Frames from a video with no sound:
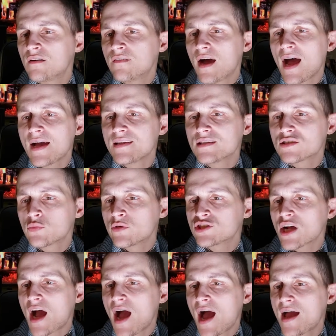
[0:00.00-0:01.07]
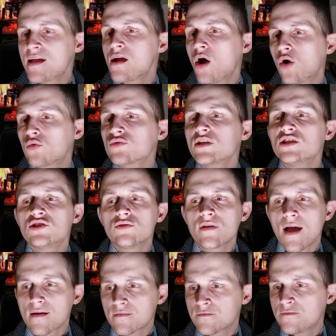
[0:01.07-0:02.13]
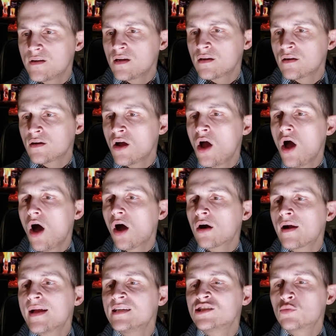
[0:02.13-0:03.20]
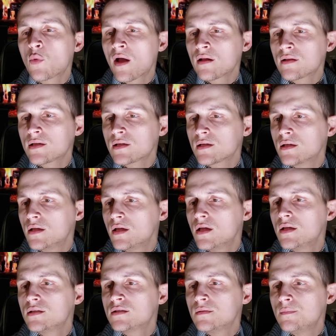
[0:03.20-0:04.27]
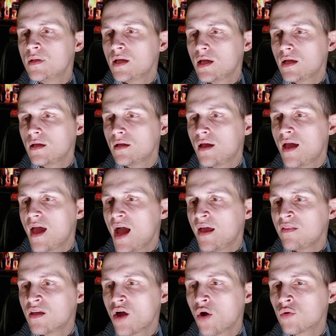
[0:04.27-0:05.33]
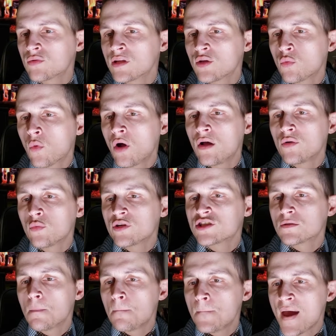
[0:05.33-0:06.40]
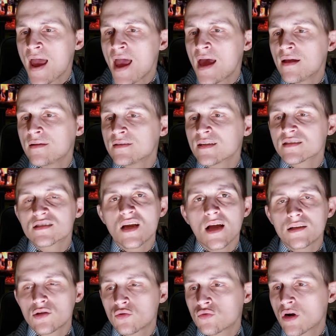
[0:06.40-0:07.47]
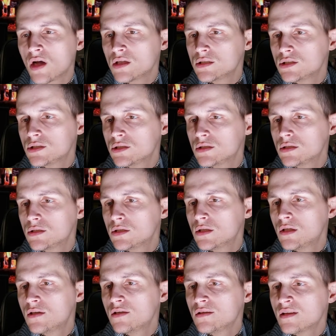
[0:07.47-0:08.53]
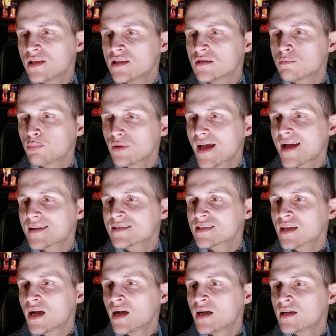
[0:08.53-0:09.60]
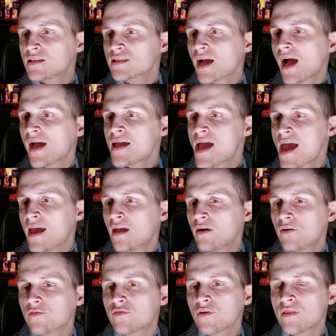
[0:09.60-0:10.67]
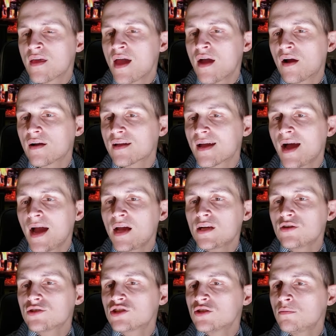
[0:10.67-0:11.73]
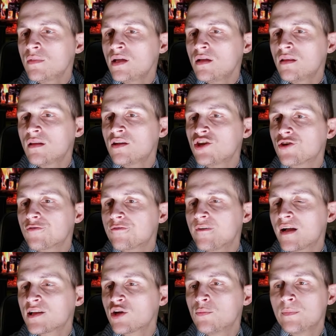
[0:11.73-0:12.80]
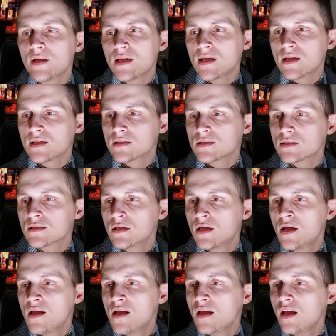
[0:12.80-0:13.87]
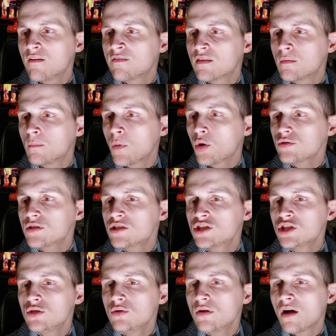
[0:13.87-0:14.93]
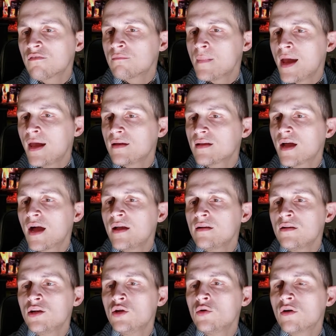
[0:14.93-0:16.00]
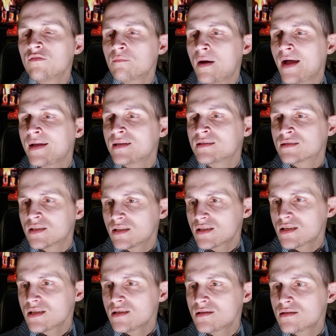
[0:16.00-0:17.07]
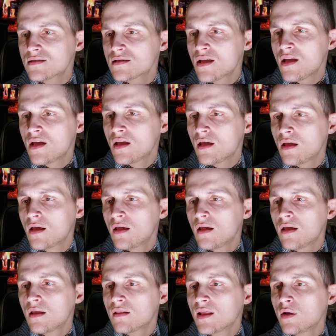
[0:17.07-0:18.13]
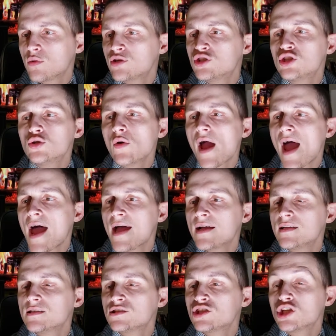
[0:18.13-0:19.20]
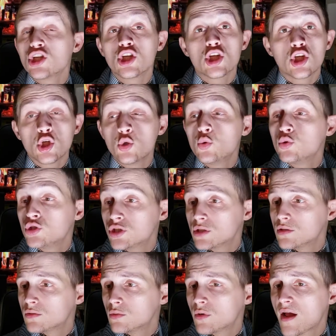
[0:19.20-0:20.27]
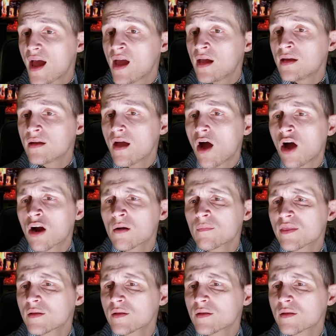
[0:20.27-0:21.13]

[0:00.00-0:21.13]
ice which I only do not fear are a dwelling to me, and the only one which man does not grudge. These black skies I hail, for they are kinder to me than your fellow beings. If the multitude of mankind knew of my existence, they would do as you do and arm